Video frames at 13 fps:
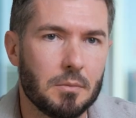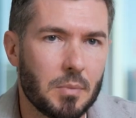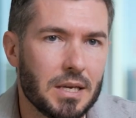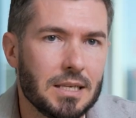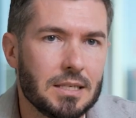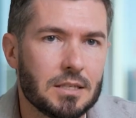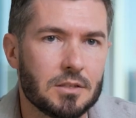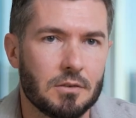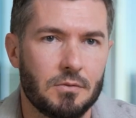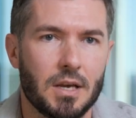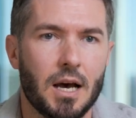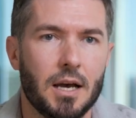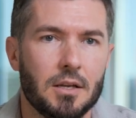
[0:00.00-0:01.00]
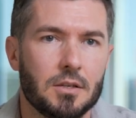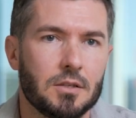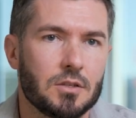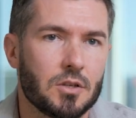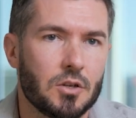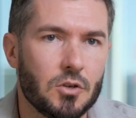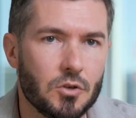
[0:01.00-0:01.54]
pieces of
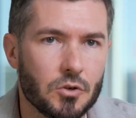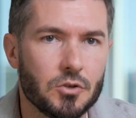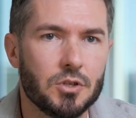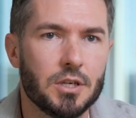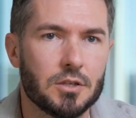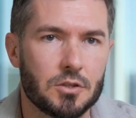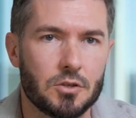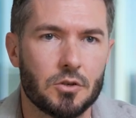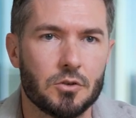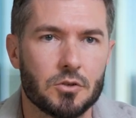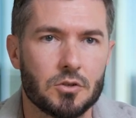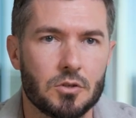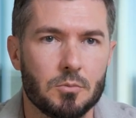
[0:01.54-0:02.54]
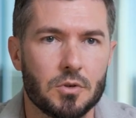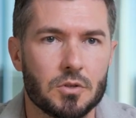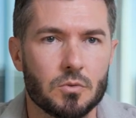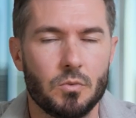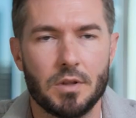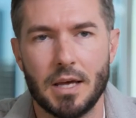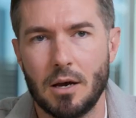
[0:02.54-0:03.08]
guidance and nudges to customers
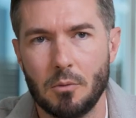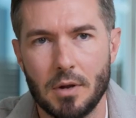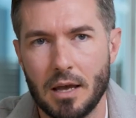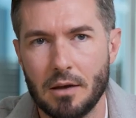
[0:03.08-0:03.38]
without